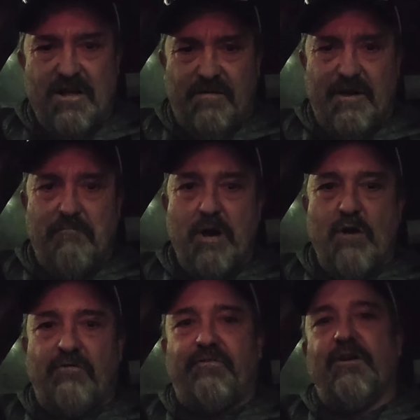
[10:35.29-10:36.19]
The
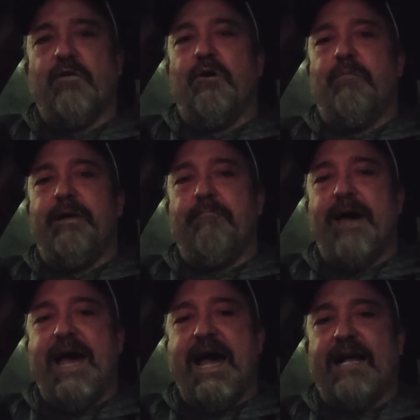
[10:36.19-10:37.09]
Mookster will be
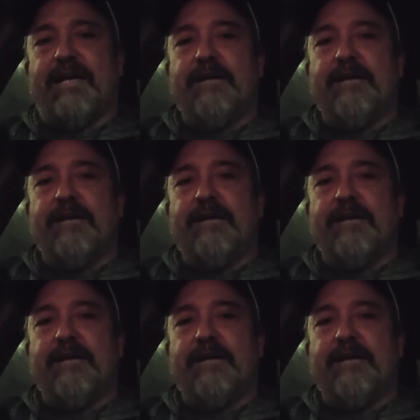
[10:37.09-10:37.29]
back.